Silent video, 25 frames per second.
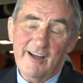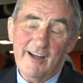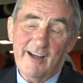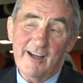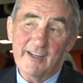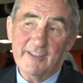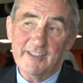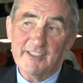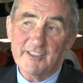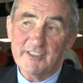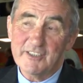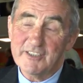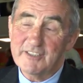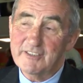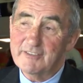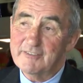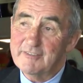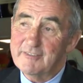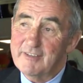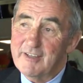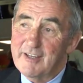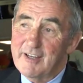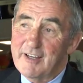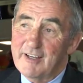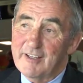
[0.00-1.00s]
Oh, there's
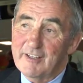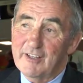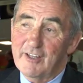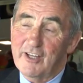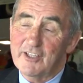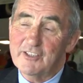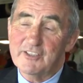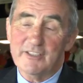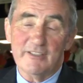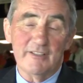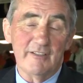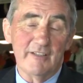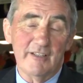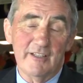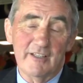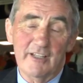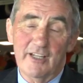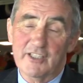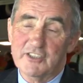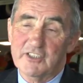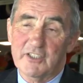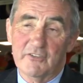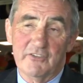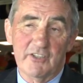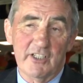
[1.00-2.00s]

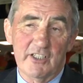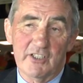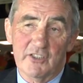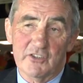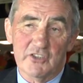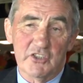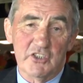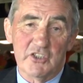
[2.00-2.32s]
lots of little